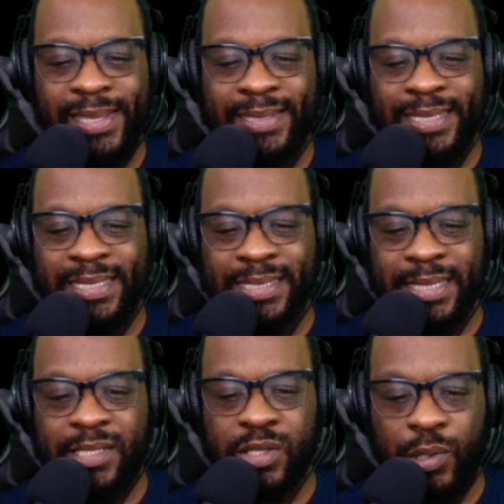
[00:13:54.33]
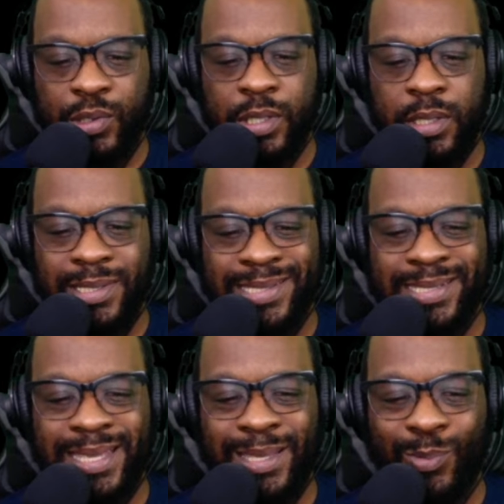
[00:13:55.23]
These tests are done the
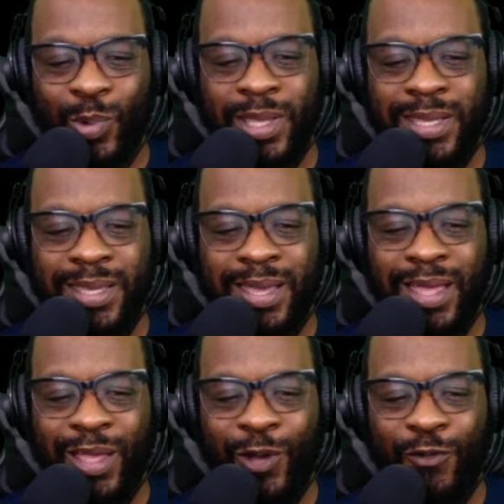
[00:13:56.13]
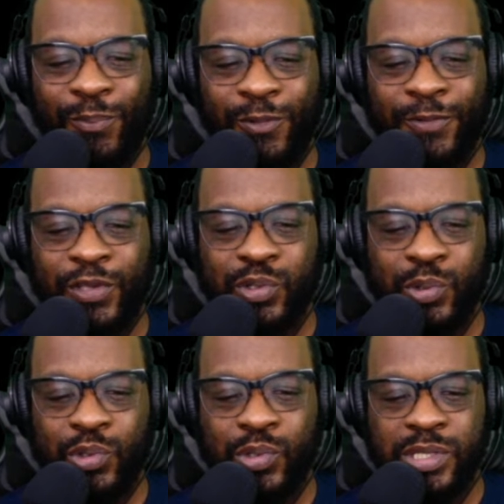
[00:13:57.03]
same way a health professional
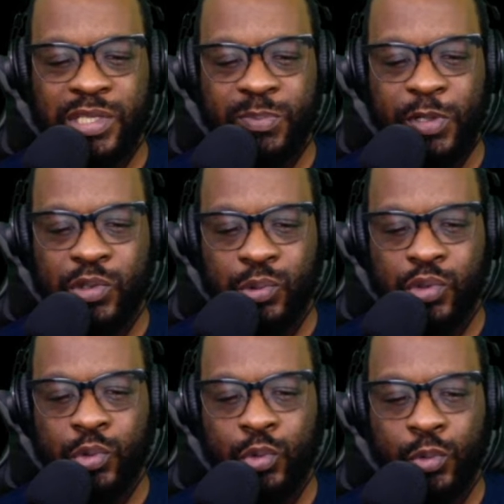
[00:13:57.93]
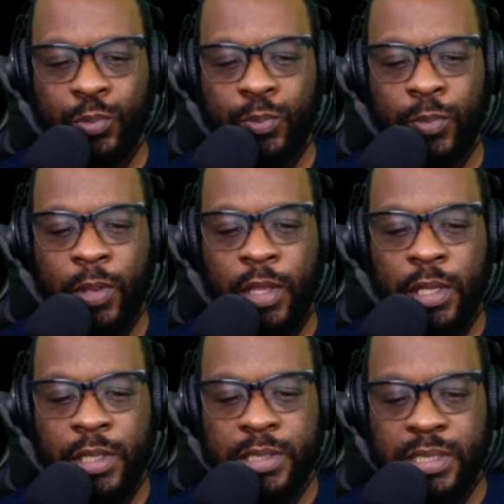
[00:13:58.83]
uses a special tool to